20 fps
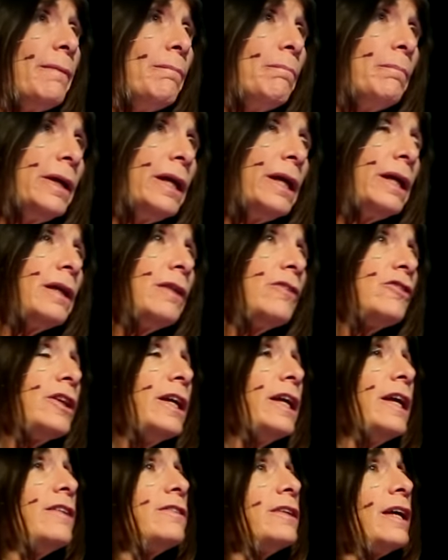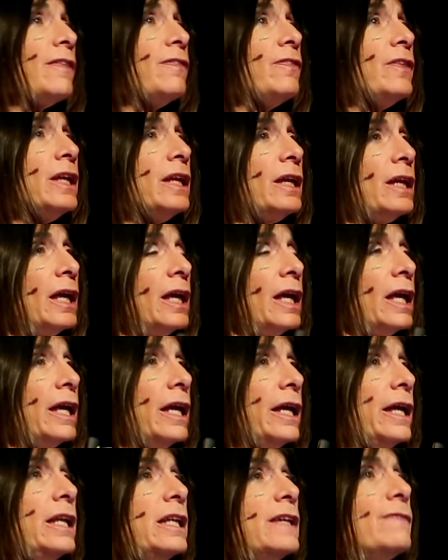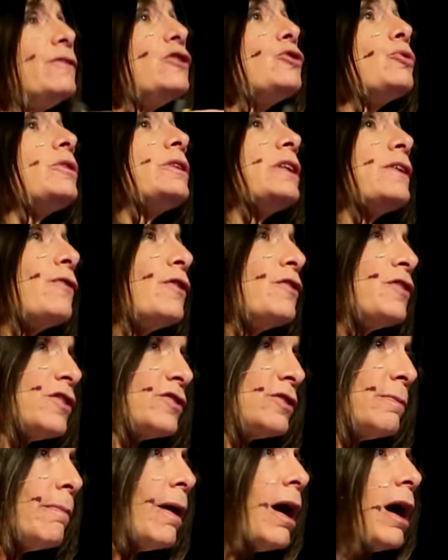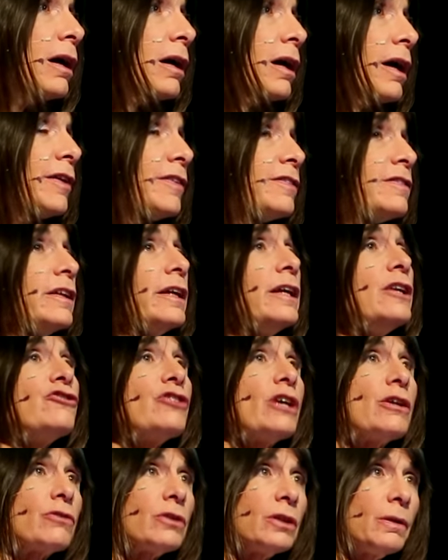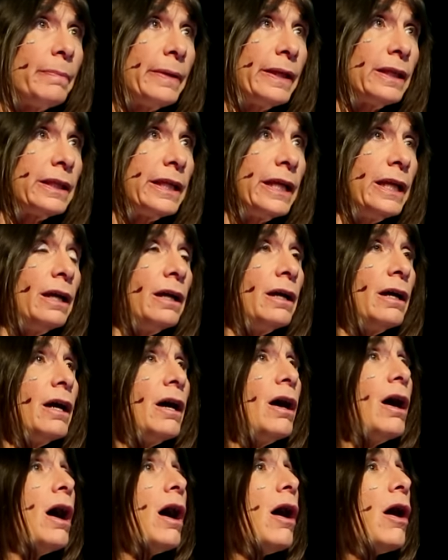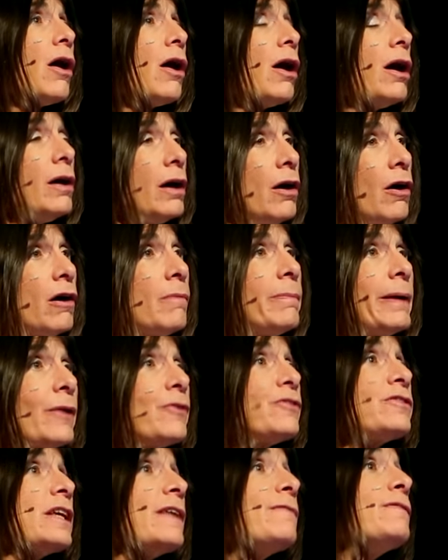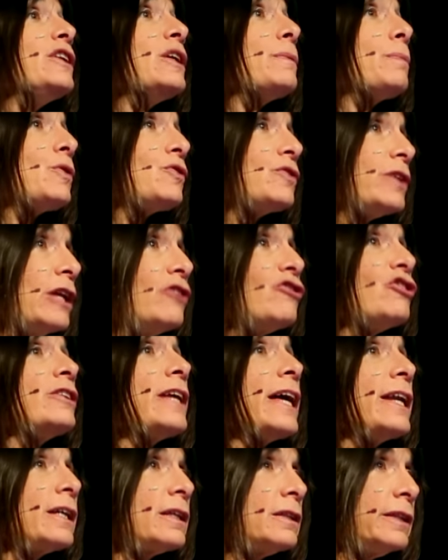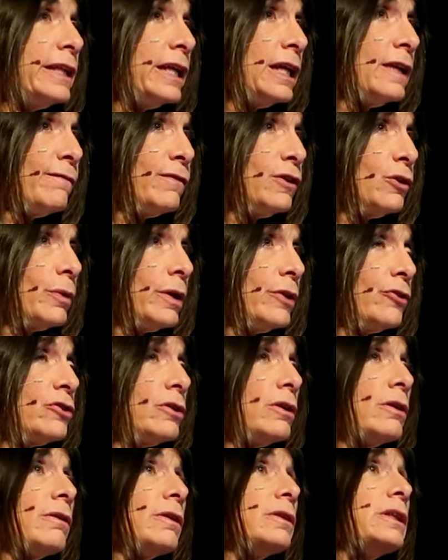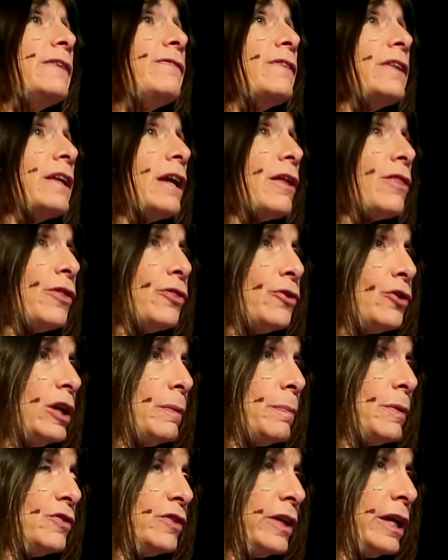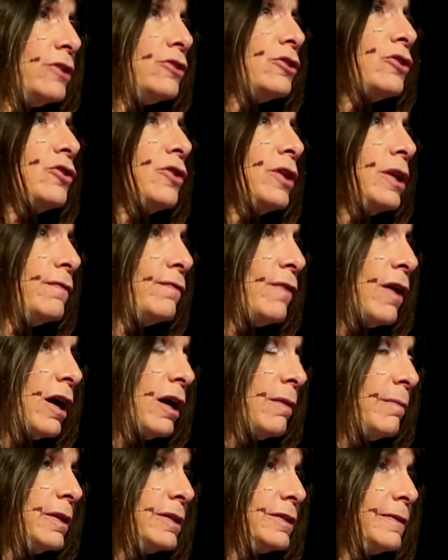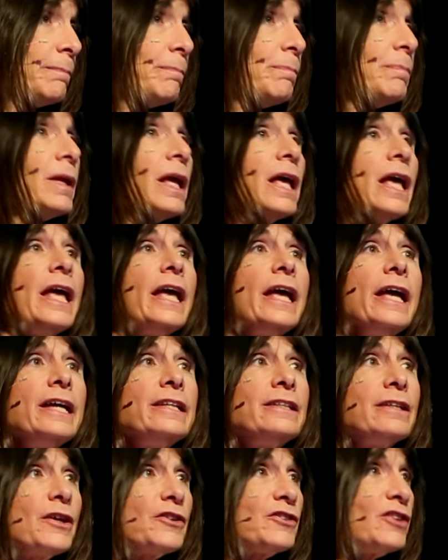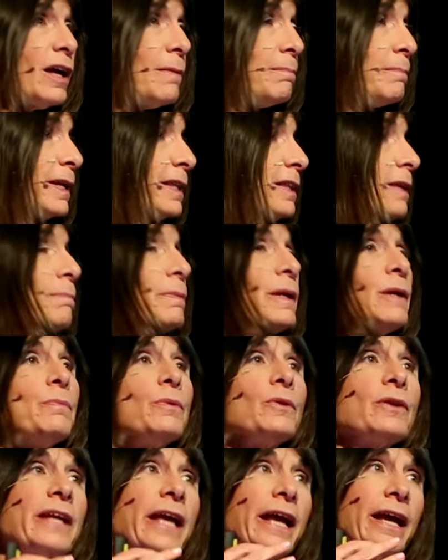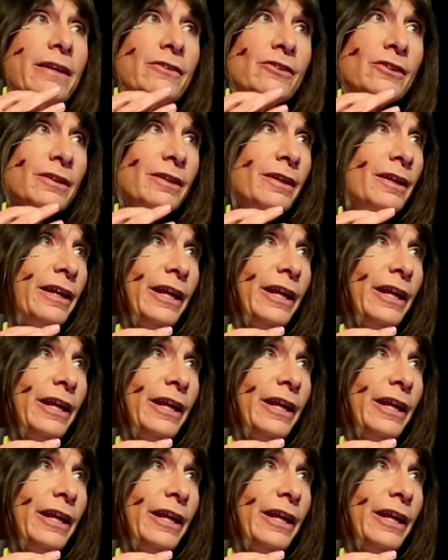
that means is that the individual differences among us in general ability are about 70% genetically influenced, leaving the other 30% to the environment. It does not mean that people can't